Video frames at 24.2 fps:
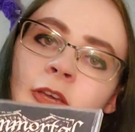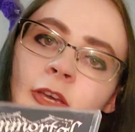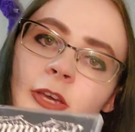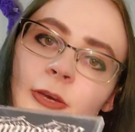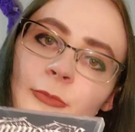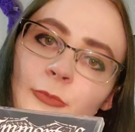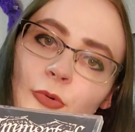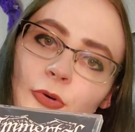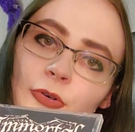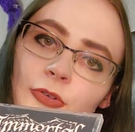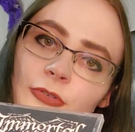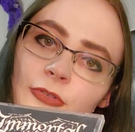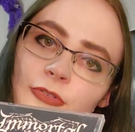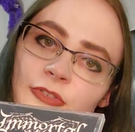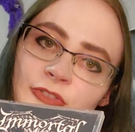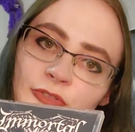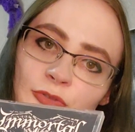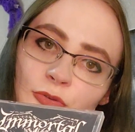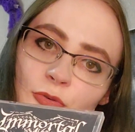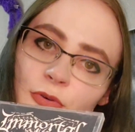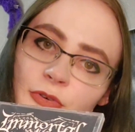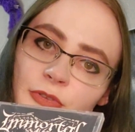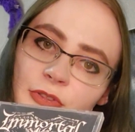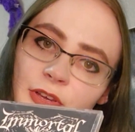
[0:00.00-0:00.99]
Immortals,
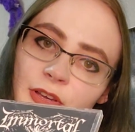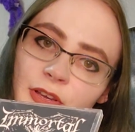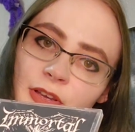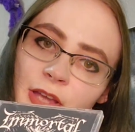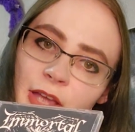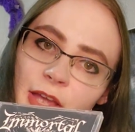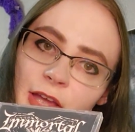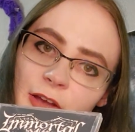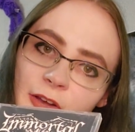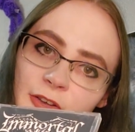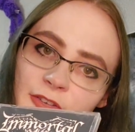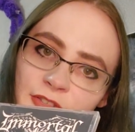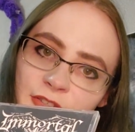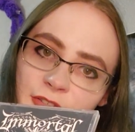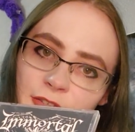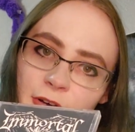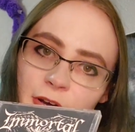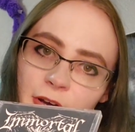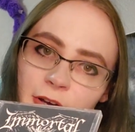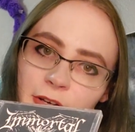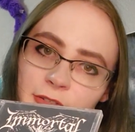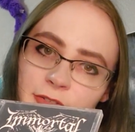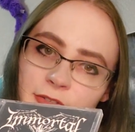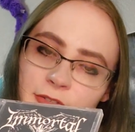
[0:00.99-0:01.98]
Northern Chaos
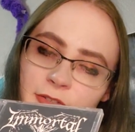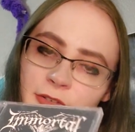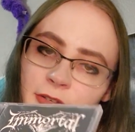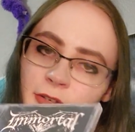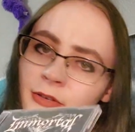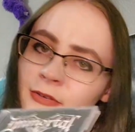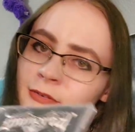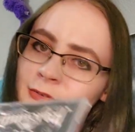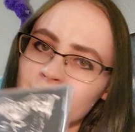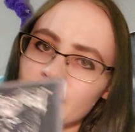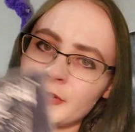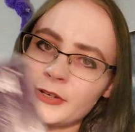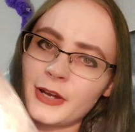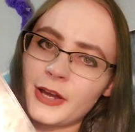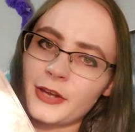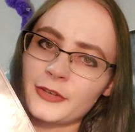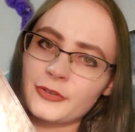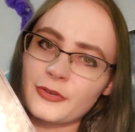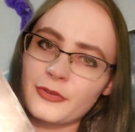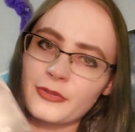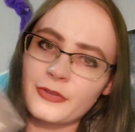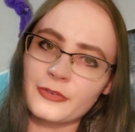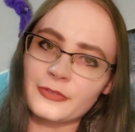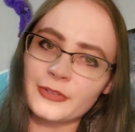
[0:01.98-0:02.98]
Gods. I
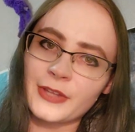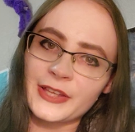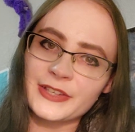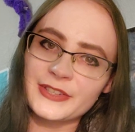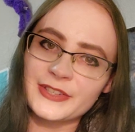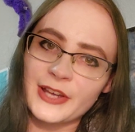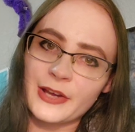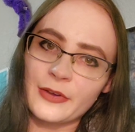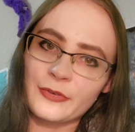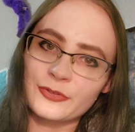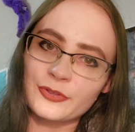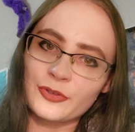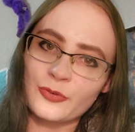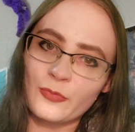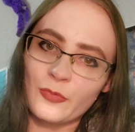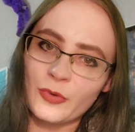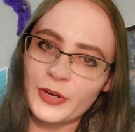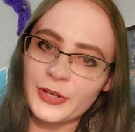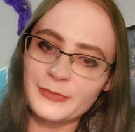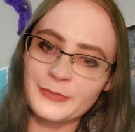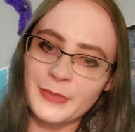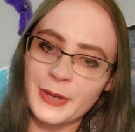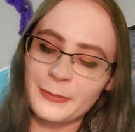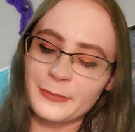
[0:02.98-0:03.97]
know they're like down to
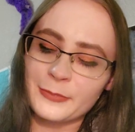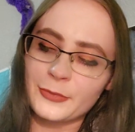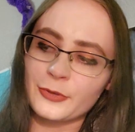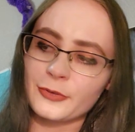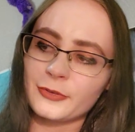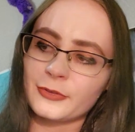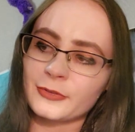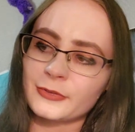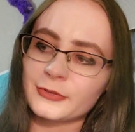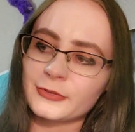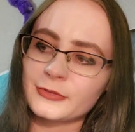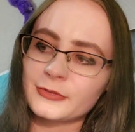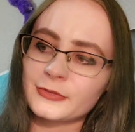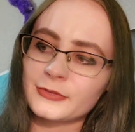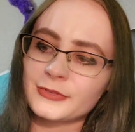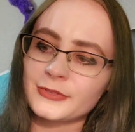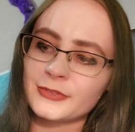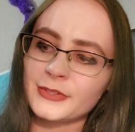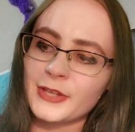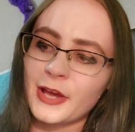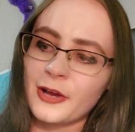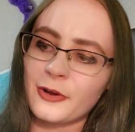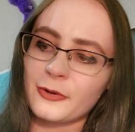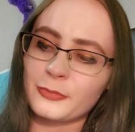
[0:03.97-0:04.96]
one member
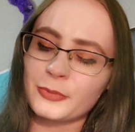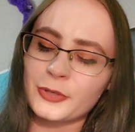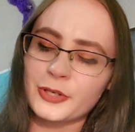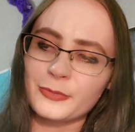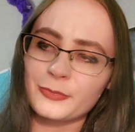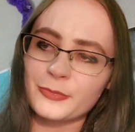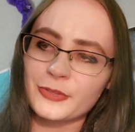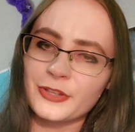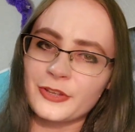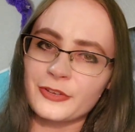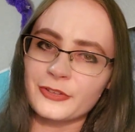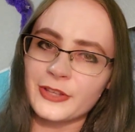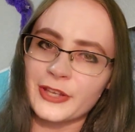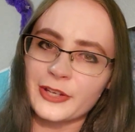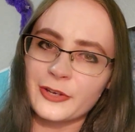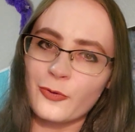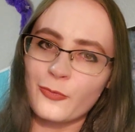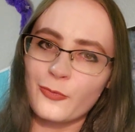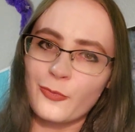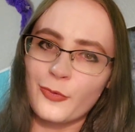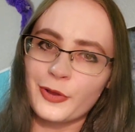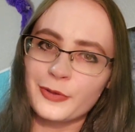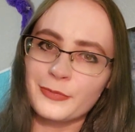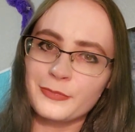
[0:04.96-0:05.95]
now. They're like a
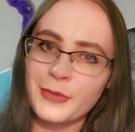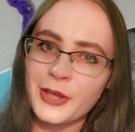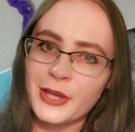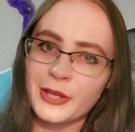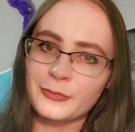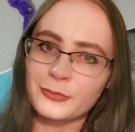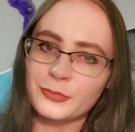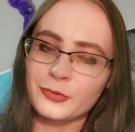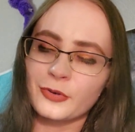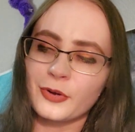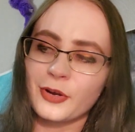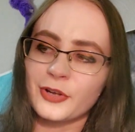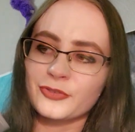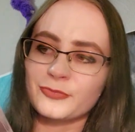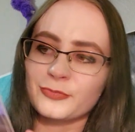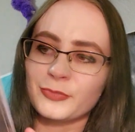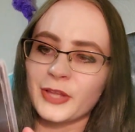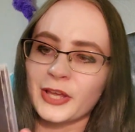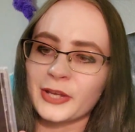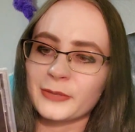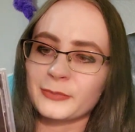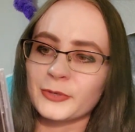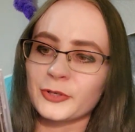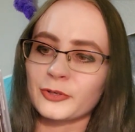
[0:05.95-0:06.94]
one-man
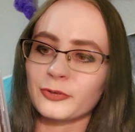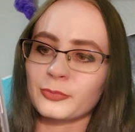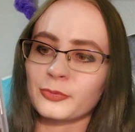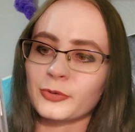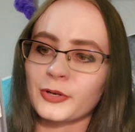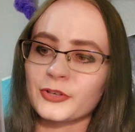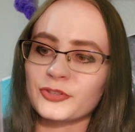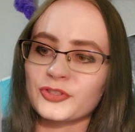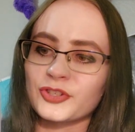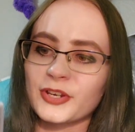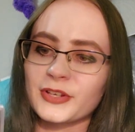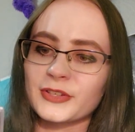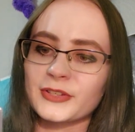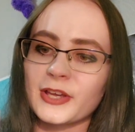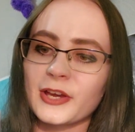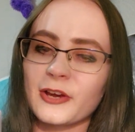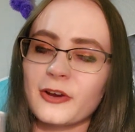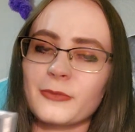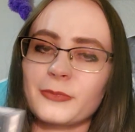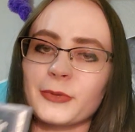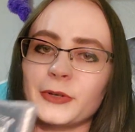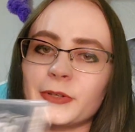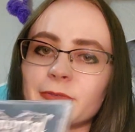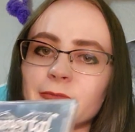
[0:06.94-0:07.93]
black metal project
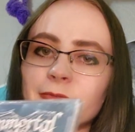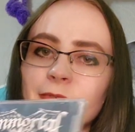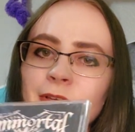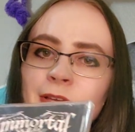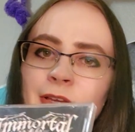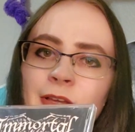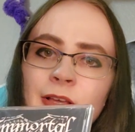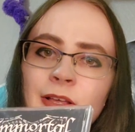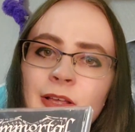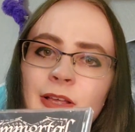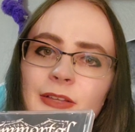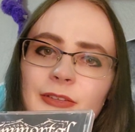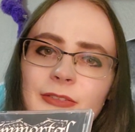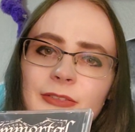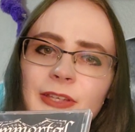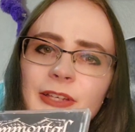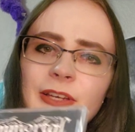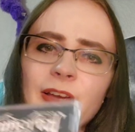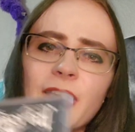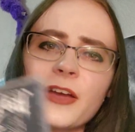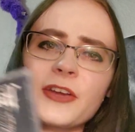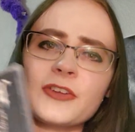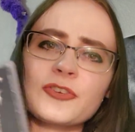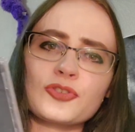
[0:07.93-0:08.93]
now, but
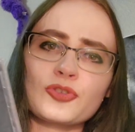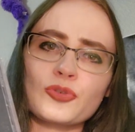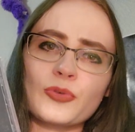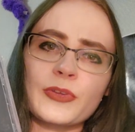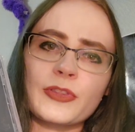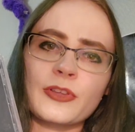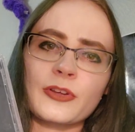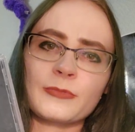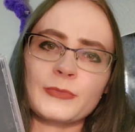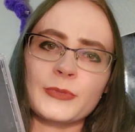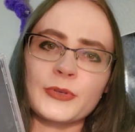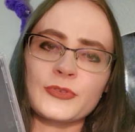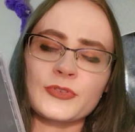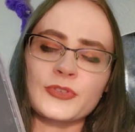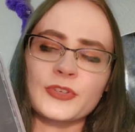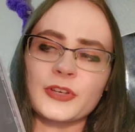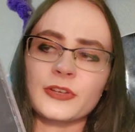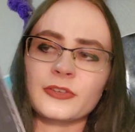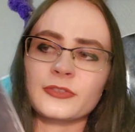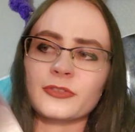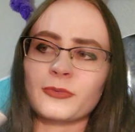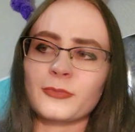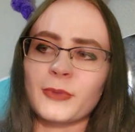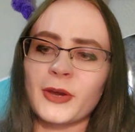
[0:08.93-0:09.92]
like I enjoy their
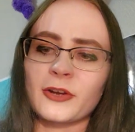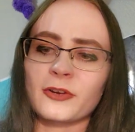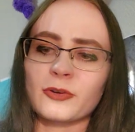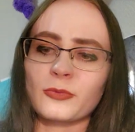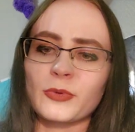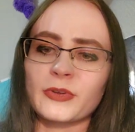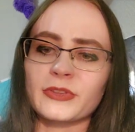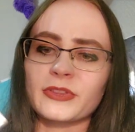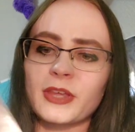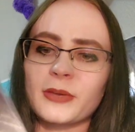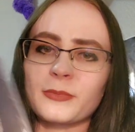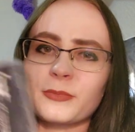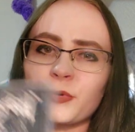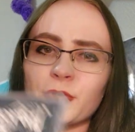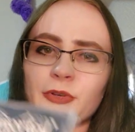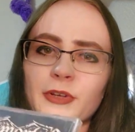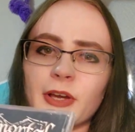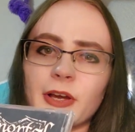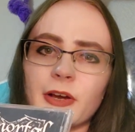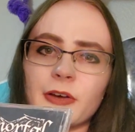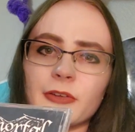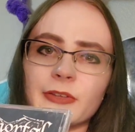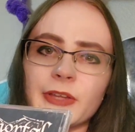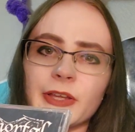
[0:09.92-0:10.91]
music no matter what they put
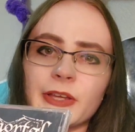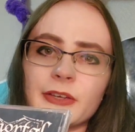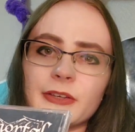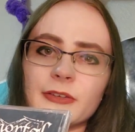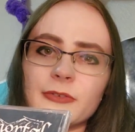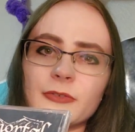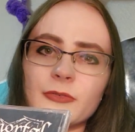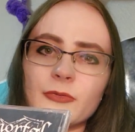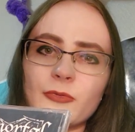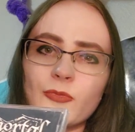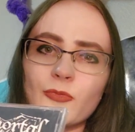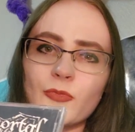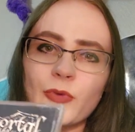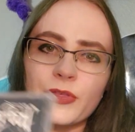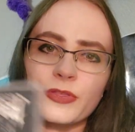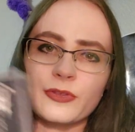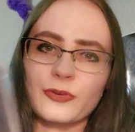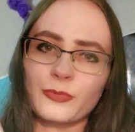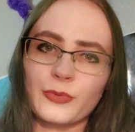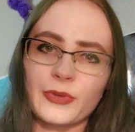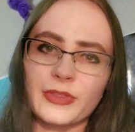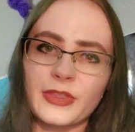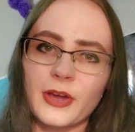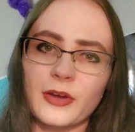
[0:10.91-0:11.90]
out, like with or
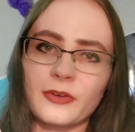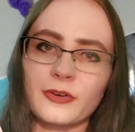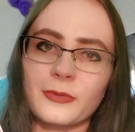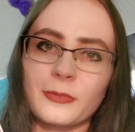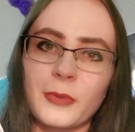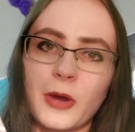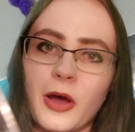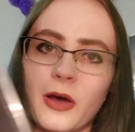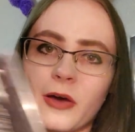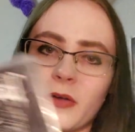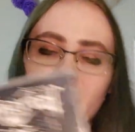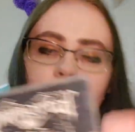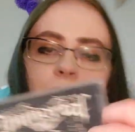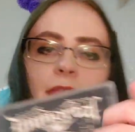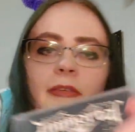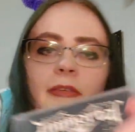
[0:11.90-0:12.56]
without a Boff.